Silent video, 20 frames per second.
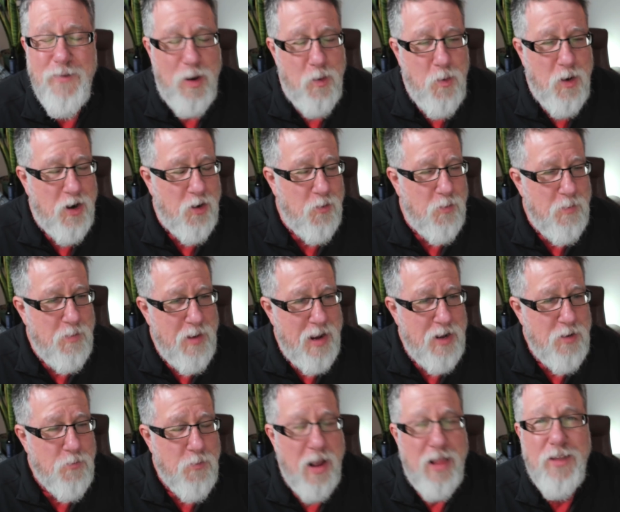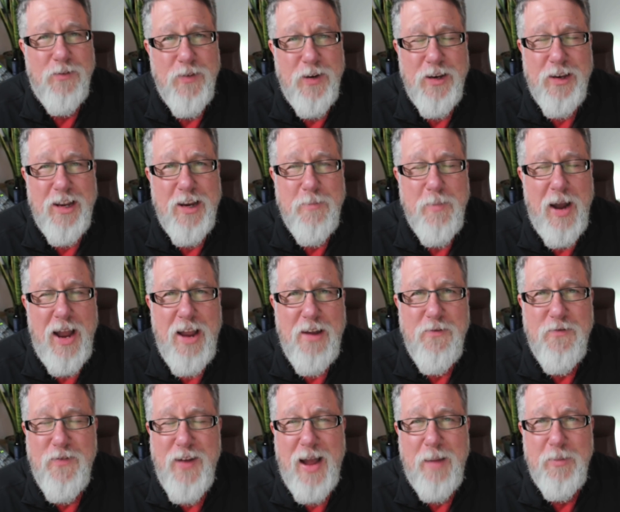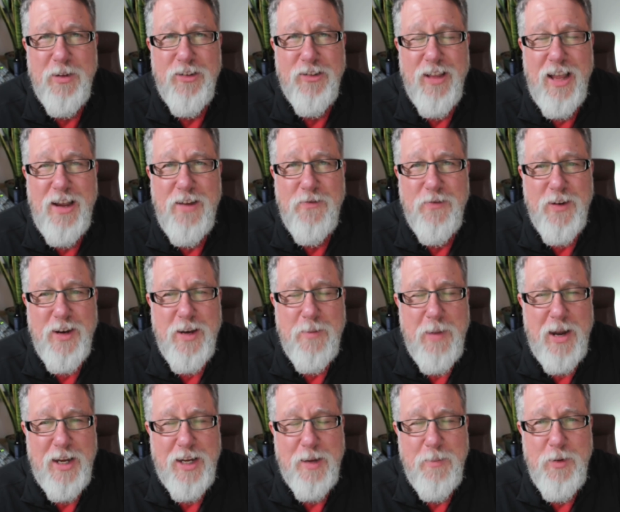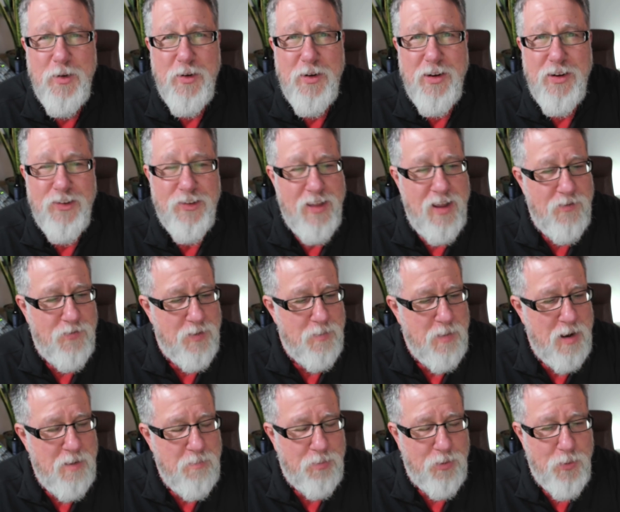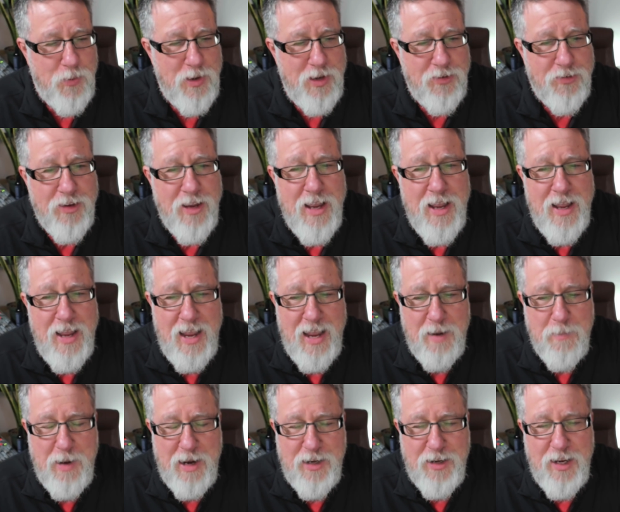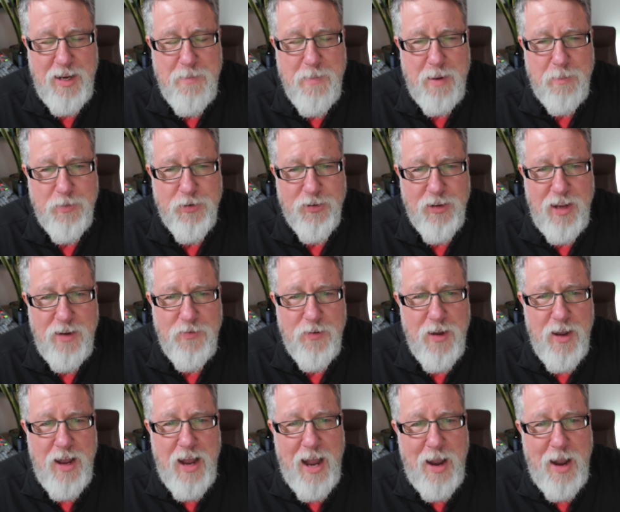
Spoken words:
I want to remain relevant in my family's life and in my community's life and my employees and my team members' life.